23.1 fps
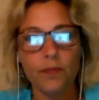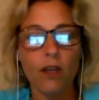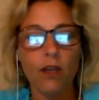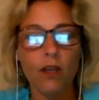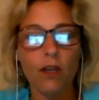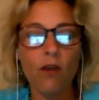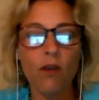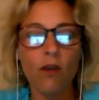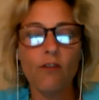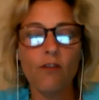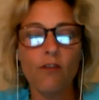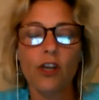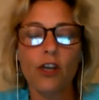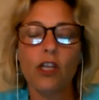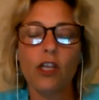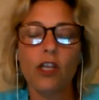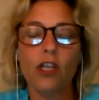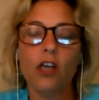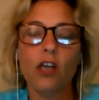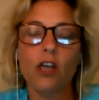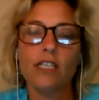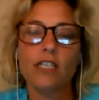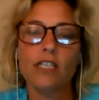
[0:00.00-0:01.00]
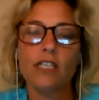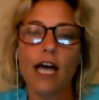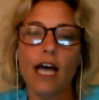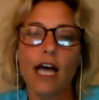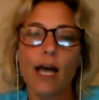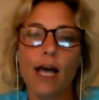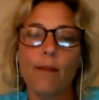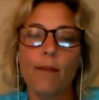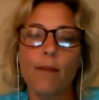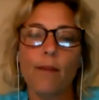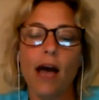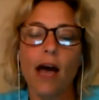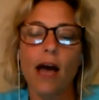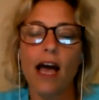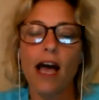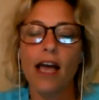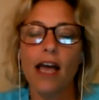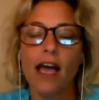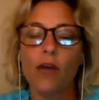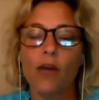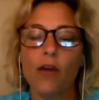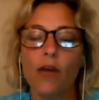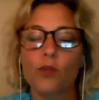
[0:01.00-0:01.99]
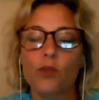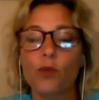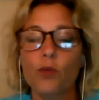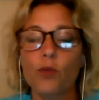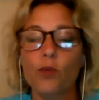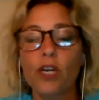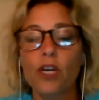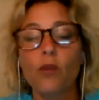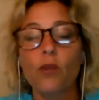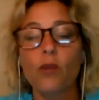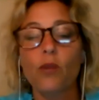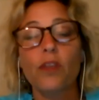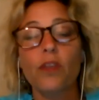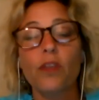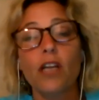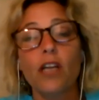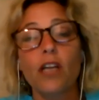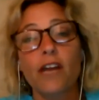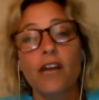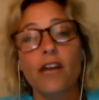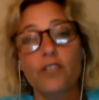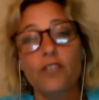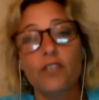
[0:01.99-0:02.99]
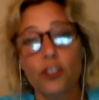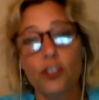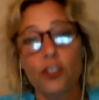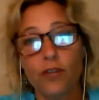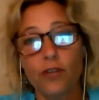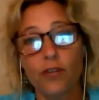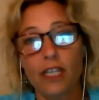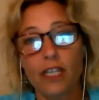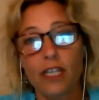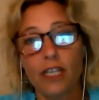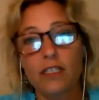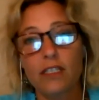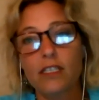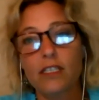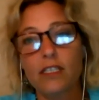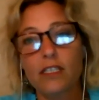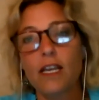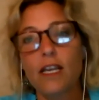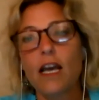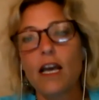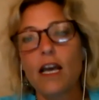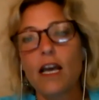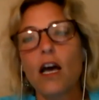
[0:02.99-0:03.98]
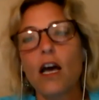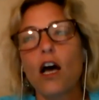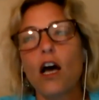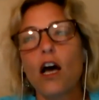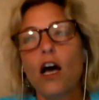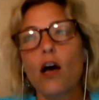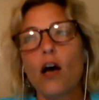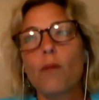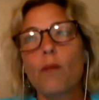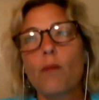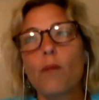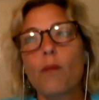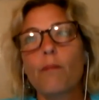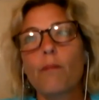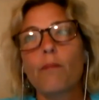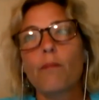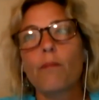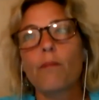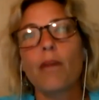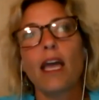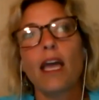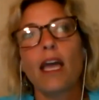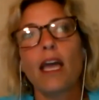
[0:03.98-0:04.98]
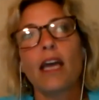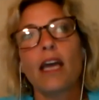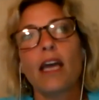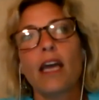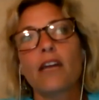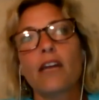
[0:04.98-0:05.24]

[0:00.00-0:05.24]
a very long time, I was working with a lot of students, and